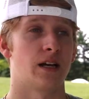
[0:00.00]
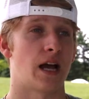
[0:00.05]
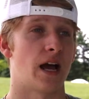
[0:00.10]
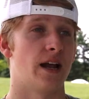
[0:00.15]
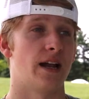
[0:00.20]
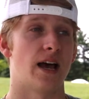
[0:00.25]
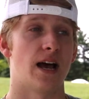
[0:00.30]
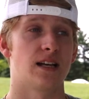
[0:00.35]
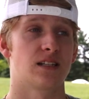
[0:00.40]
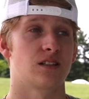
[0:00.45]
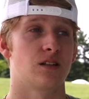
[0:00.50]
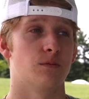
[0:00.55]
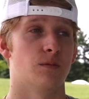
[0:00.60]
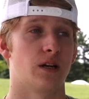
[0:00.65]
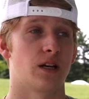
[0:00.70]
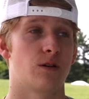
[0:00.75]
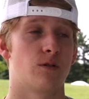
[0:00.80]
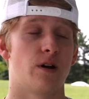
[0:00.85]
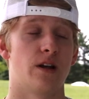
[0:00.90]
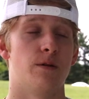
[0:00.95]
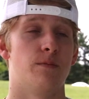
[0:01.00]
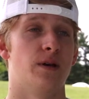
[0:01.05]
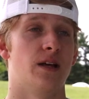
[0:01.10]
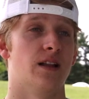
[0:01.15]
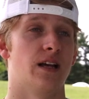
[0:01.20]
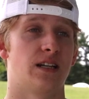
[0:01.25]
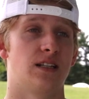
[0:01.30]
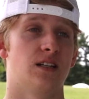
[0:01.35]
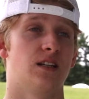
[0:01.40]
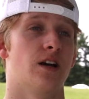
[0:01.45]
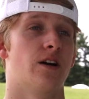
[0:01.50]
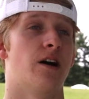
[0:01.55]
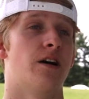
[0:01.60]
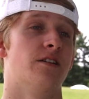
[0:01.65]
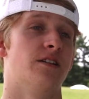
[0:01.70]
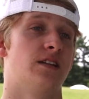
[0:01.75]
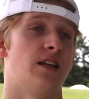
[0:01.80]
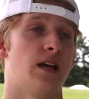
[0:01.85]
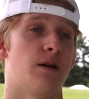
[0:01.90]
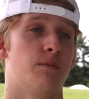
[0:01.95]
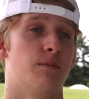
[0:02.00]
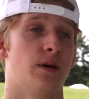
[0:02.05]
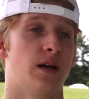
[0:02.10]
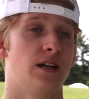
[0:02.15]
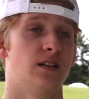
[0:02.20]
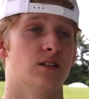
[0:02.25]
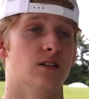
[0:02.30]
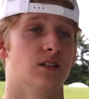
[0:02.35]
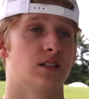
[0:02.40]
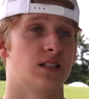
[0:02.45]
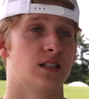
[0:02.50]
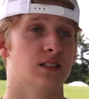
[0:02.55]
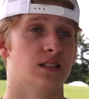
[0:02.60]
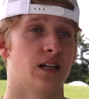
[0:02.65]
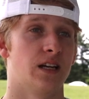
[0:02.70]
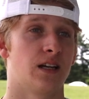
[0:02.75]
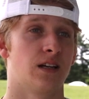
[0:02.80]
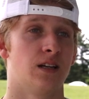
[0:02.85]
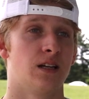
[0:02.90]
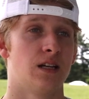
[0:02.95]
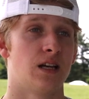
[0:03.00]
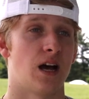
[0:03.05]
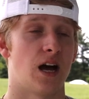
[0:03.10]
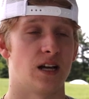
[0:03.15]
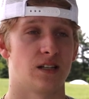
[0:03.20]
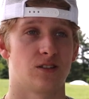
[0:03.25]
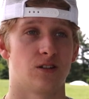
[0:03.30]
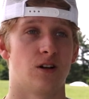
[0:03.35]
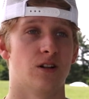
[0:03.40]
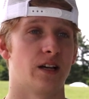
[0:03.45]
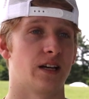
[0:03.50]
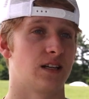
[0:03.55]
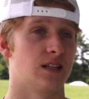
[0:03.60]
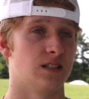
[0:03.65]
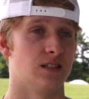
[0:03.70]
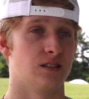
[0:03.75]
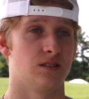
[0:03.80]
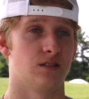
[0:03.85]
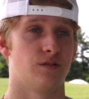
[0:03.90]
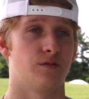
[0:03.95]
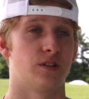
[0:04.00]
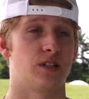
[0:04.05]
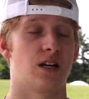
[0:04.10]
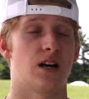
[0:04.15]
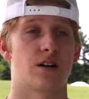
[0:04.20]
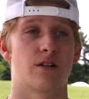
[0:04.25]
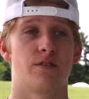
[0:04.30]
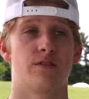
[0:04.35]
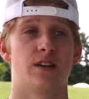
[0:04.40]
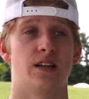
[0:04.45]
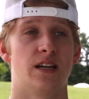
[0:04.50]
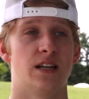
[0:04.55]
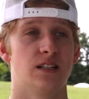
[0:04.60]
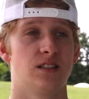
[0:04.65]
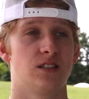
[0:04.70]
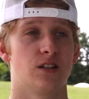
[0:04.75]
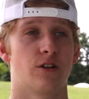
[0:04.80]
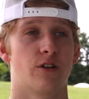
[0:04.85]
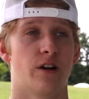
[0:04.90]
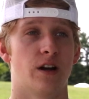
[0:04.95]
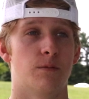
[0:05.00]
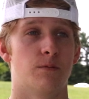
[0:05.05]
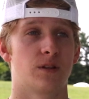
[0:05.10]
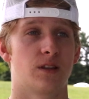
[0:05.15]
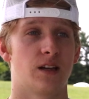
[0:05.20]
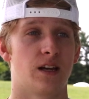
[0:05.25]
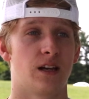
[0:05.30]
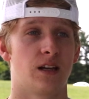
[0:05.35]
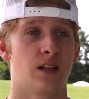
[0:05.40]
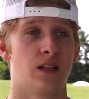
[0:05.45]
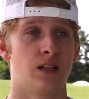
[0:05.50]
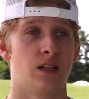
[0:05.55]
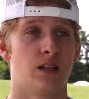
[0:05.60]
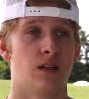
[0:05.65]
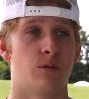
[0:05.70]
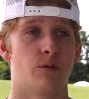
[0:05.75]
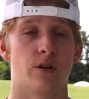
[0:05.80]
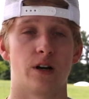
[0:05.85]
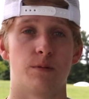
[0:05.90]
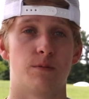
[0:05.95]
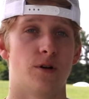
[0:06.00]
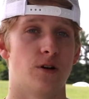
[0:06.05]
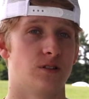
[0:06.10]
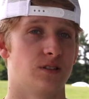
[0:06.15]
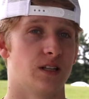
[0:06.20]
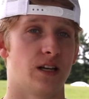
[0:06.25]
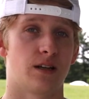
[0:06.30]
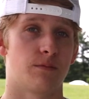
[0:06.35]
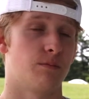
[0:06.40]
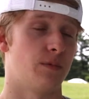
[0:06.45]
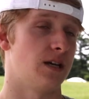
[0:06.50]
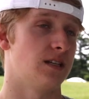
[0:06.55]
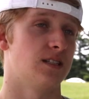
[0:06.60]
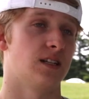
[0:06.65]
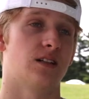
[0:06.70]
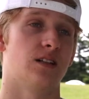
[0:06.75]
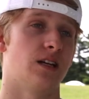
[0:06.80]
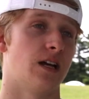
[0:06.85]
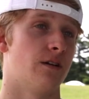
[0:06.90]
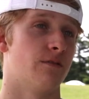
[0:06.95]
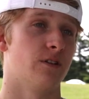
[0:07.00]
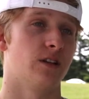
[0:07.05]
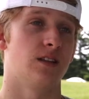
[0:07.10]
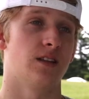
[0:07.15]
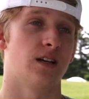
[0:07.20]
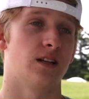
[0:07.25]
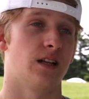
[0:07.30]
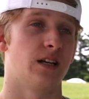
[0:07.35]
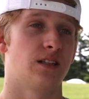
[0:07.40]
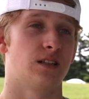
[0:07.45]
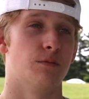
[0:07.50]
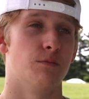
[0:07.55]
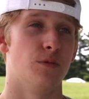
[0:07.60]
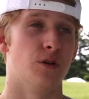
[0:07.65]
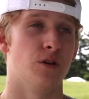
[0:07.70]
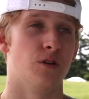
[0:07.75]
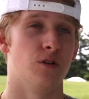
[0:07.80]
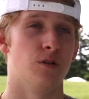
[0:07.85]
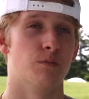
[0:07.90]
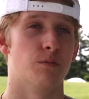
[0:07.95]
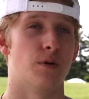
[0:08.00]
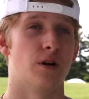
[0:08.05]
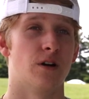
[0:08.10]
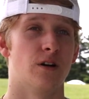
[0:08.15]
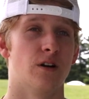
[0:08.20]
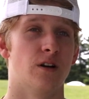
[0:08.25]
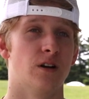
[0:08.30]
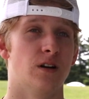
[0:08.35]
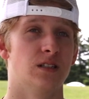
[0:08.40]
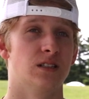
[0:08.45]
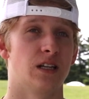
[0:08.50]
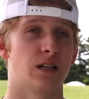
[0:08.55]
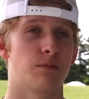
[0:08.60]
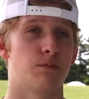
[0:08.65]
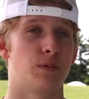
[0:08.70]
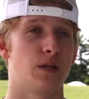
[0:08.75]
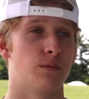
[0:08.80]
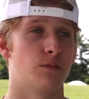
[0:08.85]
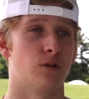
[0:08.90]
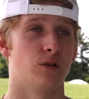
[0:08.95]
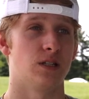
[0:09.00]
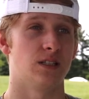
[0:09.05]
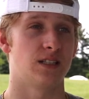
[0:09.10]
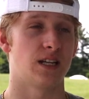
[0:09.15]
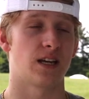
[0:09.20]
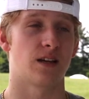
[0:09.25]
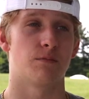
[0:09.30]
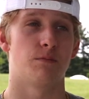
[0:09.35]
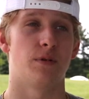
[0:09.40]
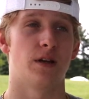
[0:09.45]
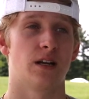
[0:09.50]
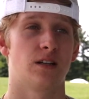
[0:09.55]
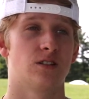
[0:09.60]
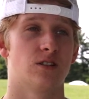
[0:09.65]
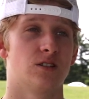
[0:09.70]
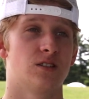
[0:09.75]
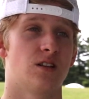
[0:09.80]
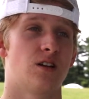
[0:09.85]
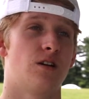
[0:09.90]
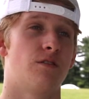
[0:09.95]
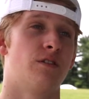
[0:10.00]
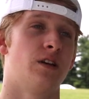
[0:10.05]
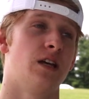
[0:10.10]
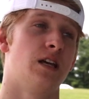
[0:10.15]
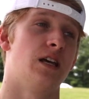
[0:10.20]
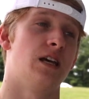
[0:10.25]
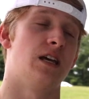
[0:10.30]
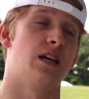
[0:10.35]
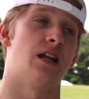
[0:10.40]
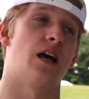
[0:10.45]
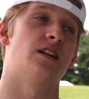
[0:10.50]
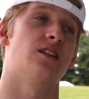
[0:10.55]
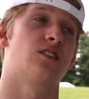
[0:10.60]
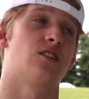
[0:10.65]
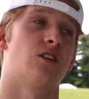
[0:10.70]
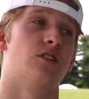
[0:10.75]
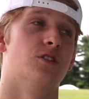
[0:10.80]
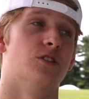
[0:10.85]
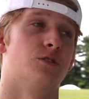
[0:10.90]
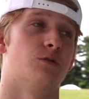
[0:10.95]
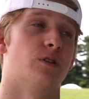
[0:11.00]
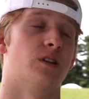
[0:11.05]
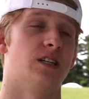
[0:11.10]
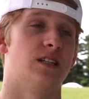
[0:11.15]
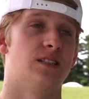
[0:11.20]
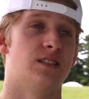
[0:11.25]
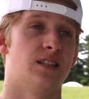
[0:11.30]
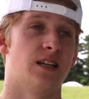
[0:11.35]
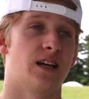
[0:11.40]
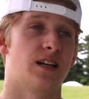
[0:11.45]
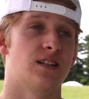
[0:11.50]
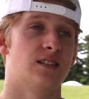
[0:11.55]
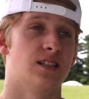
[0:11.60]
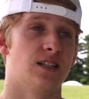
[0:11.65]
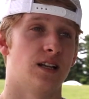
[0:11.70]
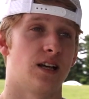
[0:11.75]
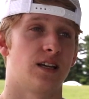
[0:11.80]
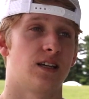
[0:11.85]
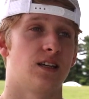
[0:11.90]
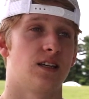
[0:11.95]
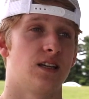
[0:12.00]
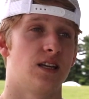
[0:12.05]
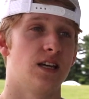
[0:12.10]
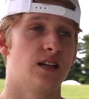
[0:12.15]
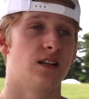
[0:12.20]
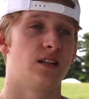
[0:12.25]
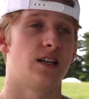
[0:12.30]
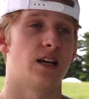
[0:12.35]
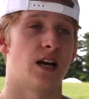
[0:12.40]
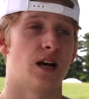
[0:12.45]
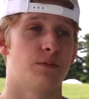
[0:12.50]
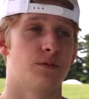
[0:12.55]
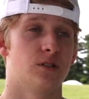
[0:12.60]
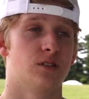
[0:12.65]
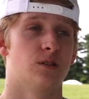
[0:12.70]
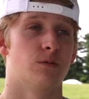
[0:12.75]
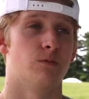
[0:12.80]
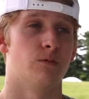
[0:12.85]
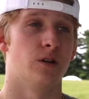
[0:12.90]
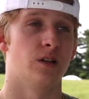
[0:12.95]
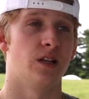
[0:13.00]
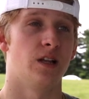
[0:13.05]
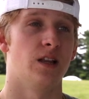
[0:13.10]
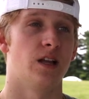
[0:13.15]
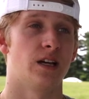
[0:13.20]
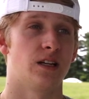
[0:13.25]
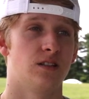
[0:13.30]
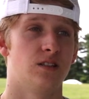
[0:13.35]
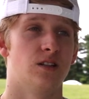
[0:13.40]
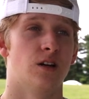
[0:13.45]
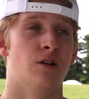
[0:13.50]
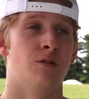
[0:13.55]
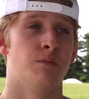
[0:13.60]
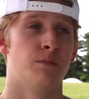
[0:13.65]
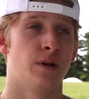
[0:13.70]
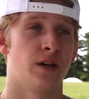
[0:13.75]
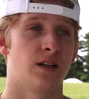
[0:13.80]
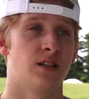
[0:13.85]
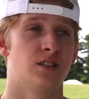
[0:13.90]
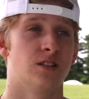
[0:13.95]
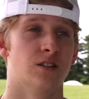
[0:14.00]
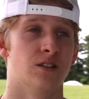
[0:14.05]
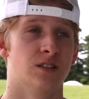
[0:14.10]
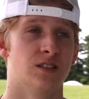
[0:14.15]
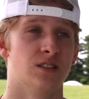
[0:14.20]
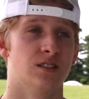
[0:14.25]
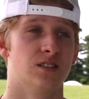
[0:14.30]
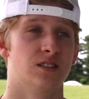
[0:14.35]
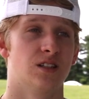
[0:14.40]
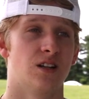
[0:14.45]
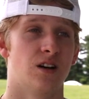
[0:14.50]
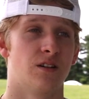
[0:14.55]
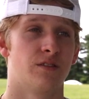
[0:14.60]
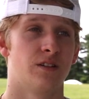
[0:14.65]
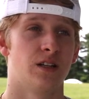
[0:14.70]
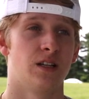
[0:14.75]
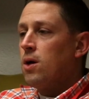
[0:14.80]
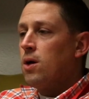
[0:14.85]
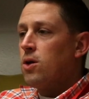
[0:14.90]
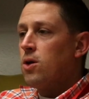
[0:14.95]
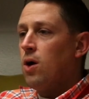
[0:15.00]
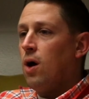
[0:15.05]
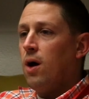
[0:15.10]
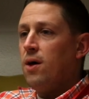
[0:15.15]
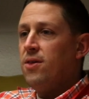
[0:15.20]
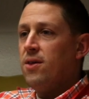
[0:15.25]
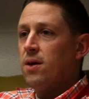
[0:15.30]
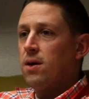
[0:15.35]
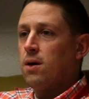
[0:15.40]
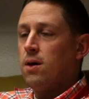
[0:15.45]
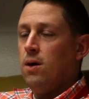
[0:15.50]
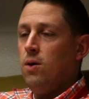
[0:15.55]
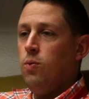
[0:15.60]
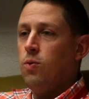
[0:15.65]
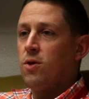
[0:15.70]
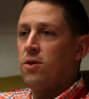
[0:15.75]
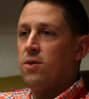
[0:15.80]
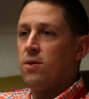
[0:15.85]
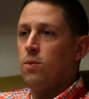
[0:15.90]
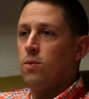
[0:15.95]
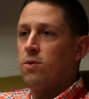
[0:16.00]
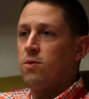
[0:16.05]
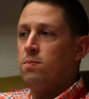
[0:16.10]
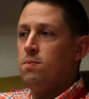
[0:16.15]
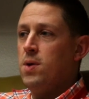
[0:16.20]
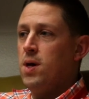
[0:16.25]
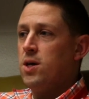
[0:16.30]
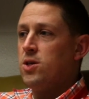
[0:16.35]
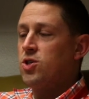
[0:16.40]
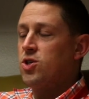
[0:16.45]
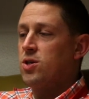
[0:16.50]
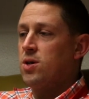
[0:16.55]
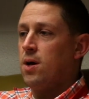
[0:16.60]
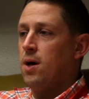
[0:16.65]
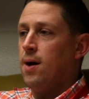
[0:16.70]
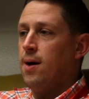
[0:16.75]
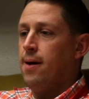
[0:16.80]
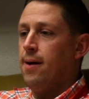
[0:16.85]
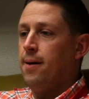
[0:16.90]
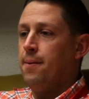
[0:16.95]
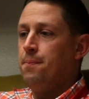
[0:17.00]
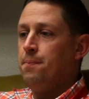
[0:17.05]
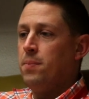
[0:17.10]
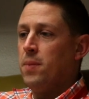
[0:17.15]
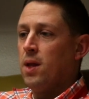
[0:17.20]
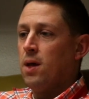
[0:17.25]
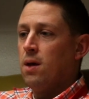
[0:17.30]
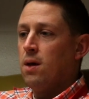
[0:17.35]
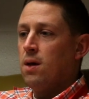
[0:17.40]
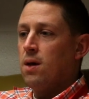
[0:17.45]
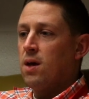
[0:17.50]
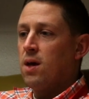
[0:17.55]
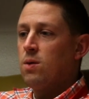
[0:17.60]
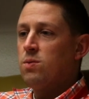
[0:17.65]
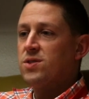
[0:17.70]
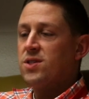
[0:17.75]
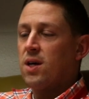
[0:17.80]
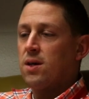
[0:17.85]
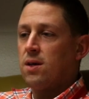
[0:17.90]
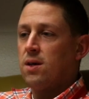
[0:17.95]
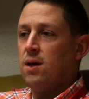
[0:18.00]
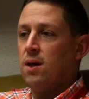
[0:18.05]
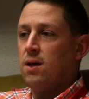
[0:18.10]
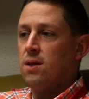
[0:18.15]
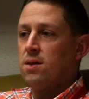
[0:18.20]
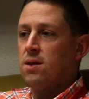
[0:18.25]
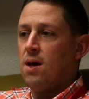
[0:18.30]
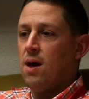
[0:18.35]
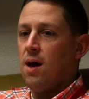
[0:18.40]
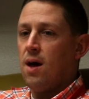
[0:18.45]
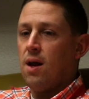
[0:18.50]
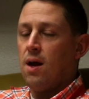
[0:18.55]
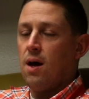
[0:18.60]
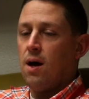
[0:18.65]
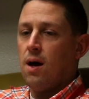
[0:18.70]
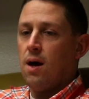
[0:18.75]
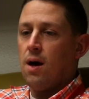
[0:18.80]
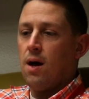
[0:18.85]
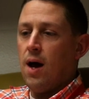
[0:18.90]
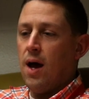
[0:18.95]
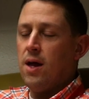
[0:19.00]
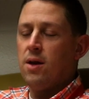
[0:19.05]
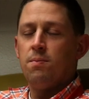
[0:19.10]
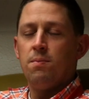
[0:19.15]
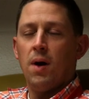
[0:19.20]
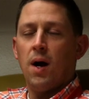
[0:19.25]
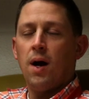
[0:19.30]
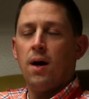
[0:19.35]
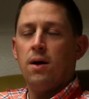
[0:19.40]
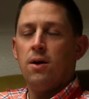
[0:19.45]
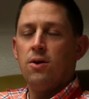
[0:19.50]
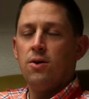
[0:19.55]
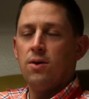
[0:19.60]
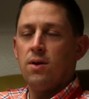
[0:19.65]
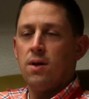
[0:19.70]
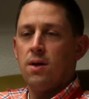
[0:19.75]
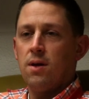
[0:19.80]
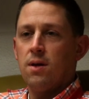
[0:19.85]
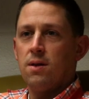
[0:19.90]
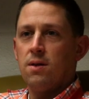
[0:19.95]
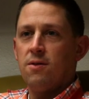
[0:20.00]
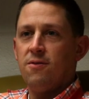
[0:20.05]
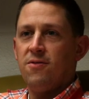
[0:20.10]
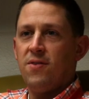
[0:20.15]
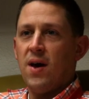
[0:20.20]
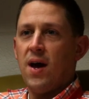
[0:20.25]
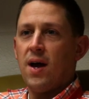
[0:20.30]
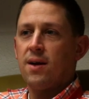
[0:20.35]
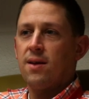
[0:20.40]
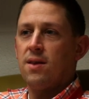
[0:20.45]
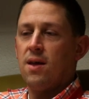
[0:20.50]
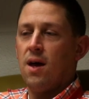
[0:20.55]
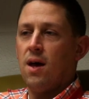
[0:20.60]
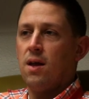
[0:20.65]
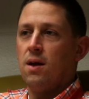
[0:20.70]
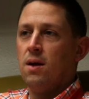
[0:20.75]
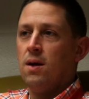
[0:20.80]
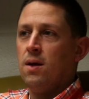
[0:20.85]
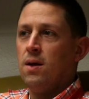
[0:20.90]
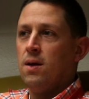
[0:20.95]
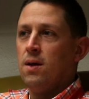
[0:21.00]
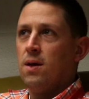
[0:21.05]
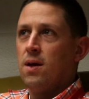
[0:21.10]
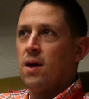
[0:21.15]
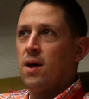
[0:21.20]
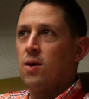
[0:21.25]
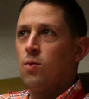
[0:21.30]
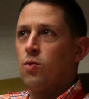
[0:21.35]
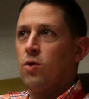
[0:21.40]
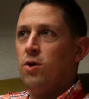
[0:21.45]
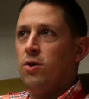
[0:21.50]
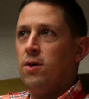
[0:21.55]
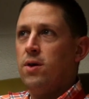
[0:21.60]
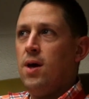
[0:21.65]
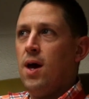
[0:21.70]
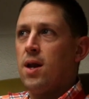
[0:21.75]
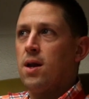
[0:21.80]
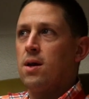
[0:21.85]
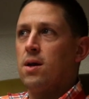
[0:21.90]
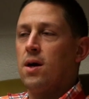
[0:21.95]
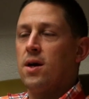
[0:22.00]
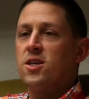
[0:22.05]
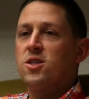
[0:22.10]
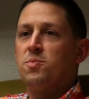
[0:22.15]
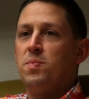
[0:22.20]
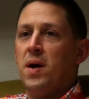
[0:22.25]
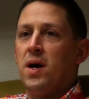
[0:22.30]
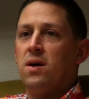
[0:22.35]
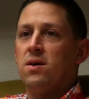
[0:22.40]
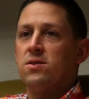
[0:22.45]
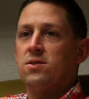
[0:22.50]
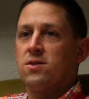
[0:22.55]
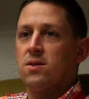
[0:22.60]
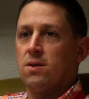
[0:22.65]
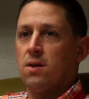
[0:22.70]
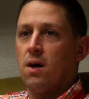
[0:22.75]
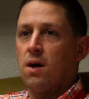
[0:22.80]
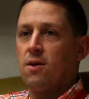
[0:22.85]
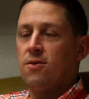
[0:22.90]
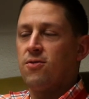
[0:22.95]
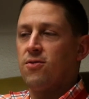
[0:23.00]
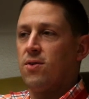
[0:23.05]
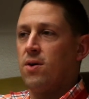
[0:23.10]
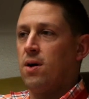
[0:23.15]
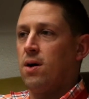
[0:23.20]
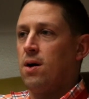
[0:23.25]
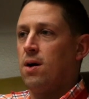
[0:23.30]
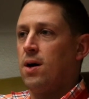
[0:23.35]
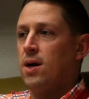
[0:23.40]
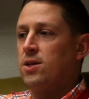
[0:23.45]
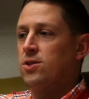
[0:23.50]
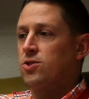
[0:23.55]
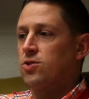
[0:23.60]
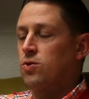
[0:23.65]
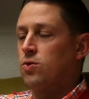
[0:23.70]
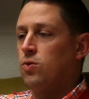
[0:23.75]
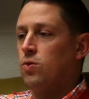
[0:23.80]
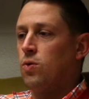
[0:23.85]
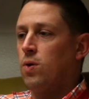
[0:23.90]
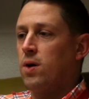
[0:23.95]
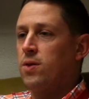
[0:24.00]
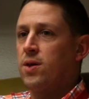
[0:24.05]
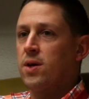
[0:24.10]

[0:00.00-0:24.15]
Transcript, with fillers: Like I'd ask him like quite a bit, like to go out and take pictures, because like I saw like his photography Instagram with like where he posts like basically everything, like the moon, birds, like people he's taking pictures of. I just thought it was really sick because he like he could capture some really like dope pictures and stuff. You know, I think with with Mitch, um, he was that kid that uh, I admired in the fact that he really had a nice balance to life uh, and school.